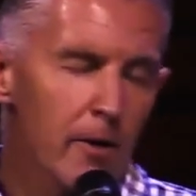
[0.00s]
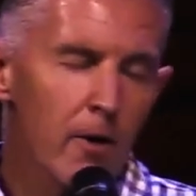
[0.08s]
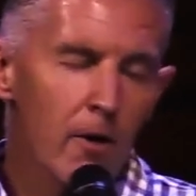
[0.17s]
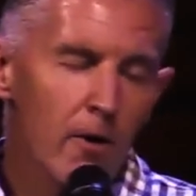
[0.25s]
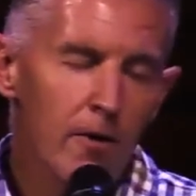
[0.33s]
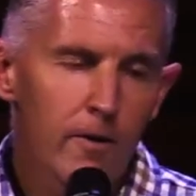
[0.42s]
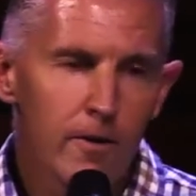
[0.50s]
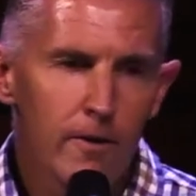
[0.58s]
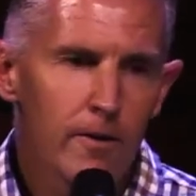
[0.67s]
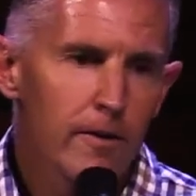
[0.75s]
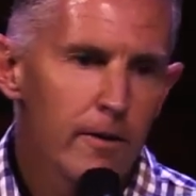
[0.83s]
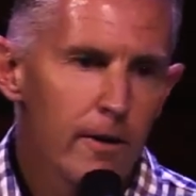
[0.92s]
are.
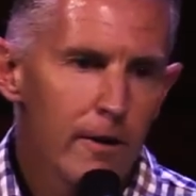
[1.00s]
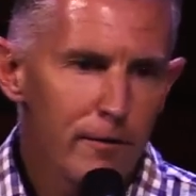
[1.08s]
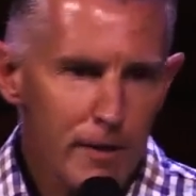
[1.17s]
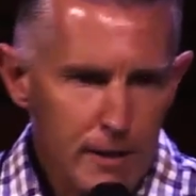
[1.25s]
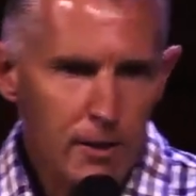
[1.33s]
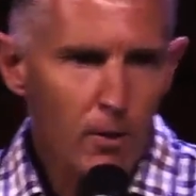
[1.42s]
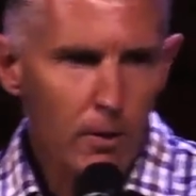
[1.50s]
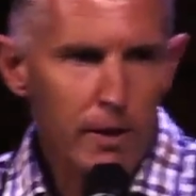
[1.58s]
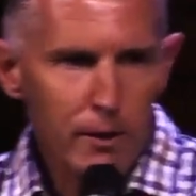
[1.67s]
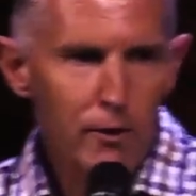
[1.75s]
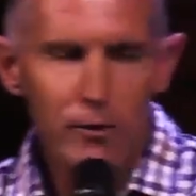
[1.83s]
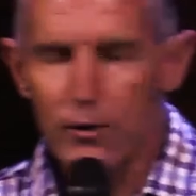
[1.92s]
If He's calling
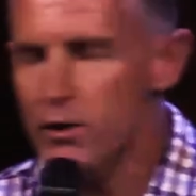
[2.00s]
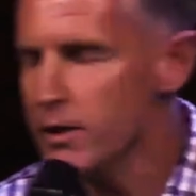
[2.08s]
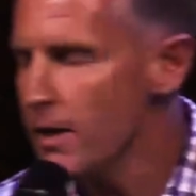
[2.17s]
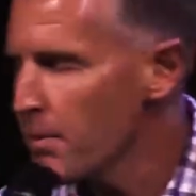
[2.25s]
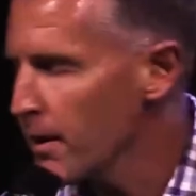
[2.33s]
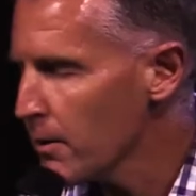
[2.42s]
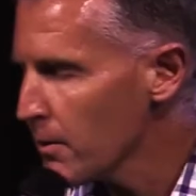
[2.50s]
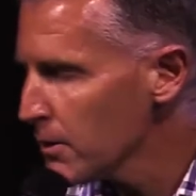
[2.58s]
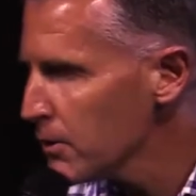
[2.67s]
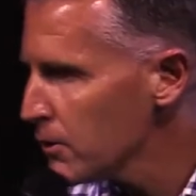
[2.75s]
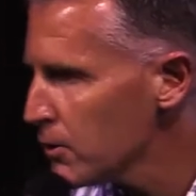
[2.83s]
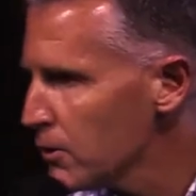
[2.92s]
you to step out, I
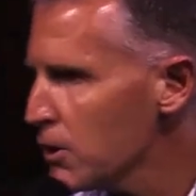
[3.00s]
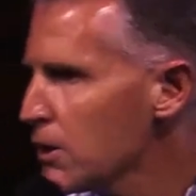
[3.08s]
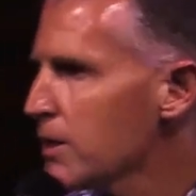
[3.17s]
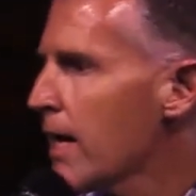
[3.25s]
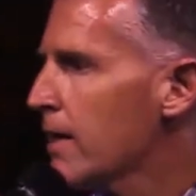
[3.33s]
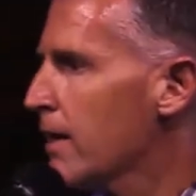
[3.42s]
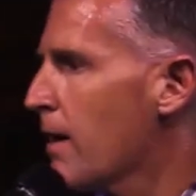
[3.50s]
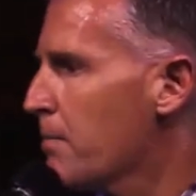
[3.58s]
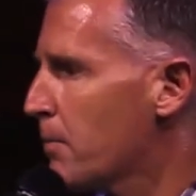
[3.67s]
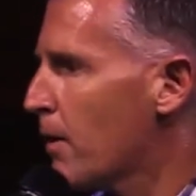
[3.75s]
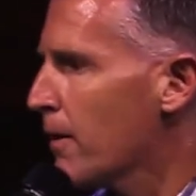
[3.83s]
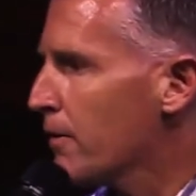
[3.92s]
want you to just stand up
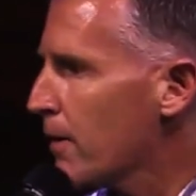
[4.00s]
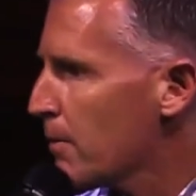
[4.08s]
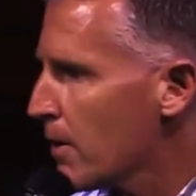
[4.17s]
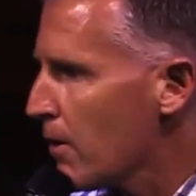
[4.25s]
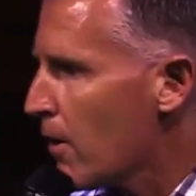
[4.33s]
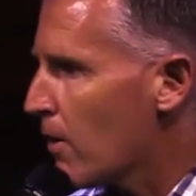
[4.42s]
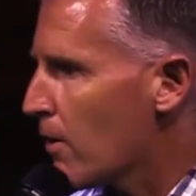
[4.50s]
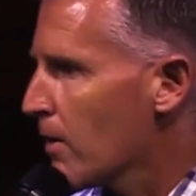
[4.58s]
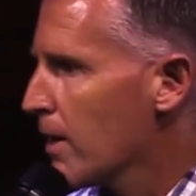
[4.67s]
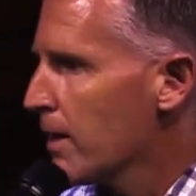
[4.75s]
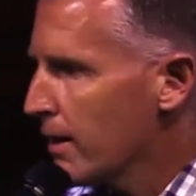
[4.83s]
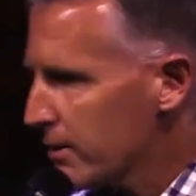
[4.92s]
right there where you are,
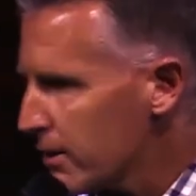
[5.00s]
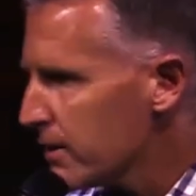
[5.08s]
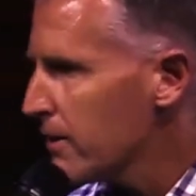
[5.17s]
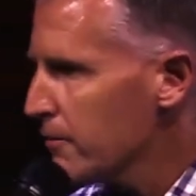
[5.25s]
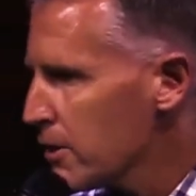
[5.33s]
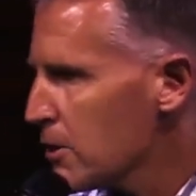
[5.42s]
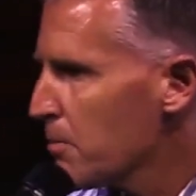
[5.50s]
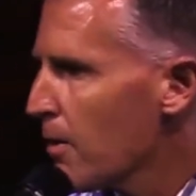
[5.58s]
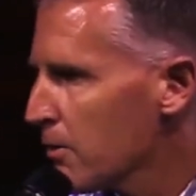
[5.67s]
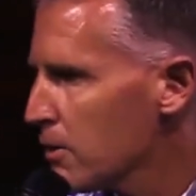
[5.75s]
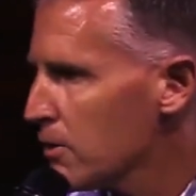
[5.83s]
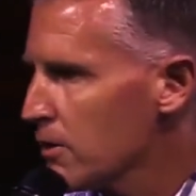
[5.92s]
just in
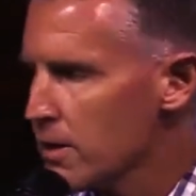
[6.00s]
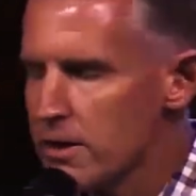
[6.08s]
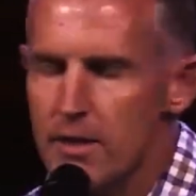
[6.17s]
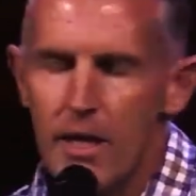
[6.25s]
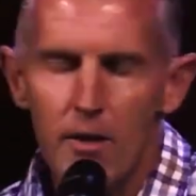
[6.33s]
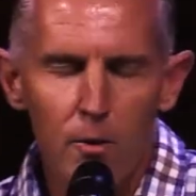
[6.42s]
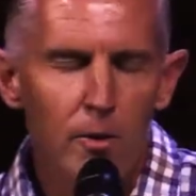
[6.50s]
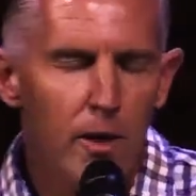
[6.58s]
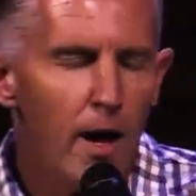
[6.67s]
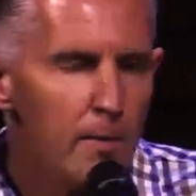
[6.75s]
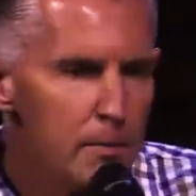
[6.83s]
response to this and say, Lord, I'm